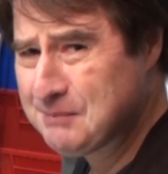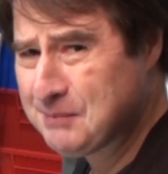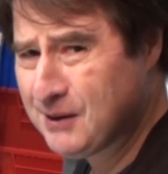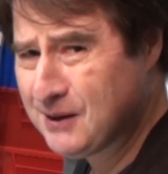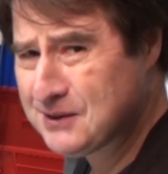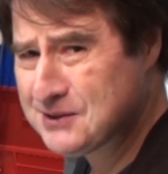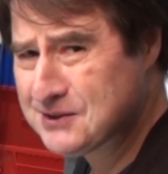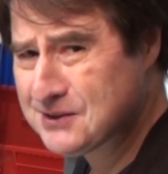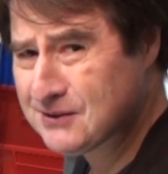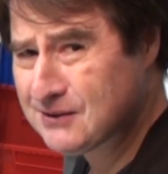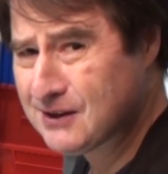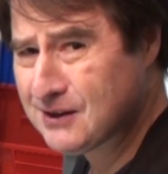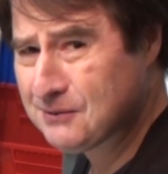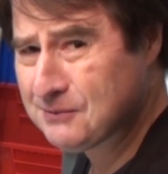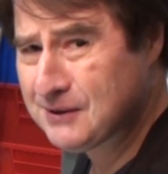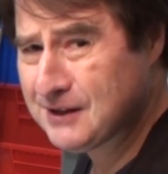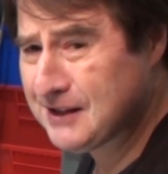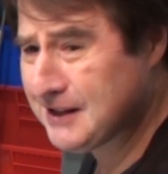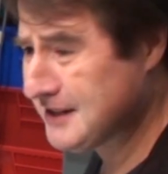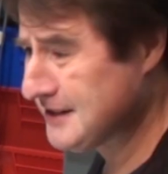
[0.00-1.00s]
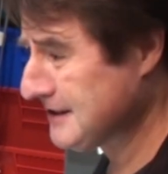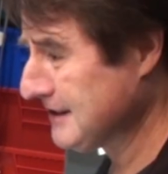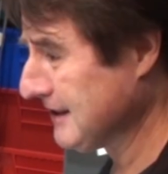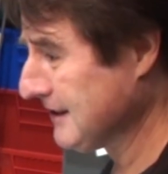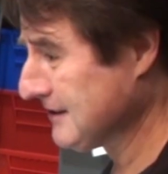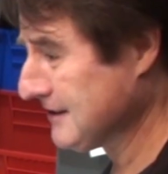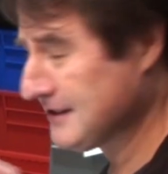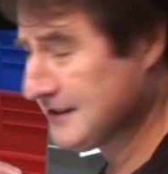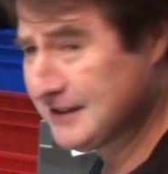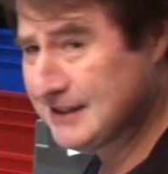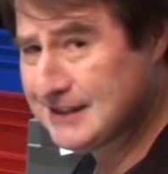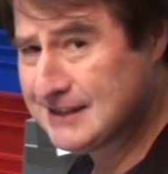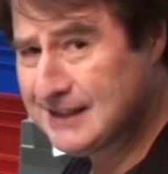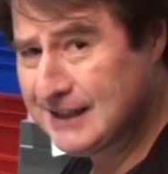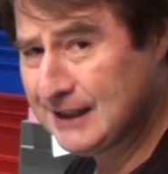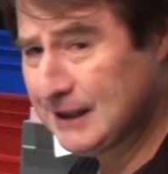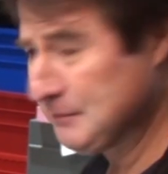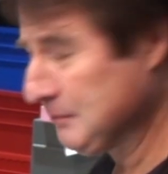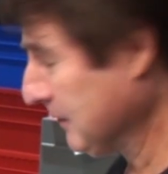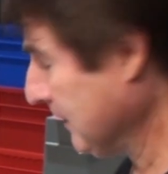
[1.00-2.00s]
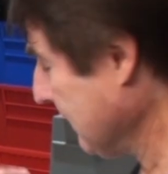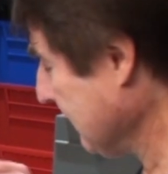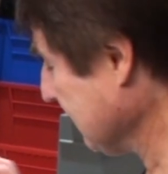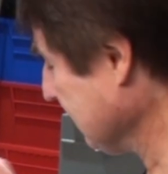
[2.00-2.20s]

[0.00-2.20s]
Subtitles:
parts there are to one of these things until you take it apart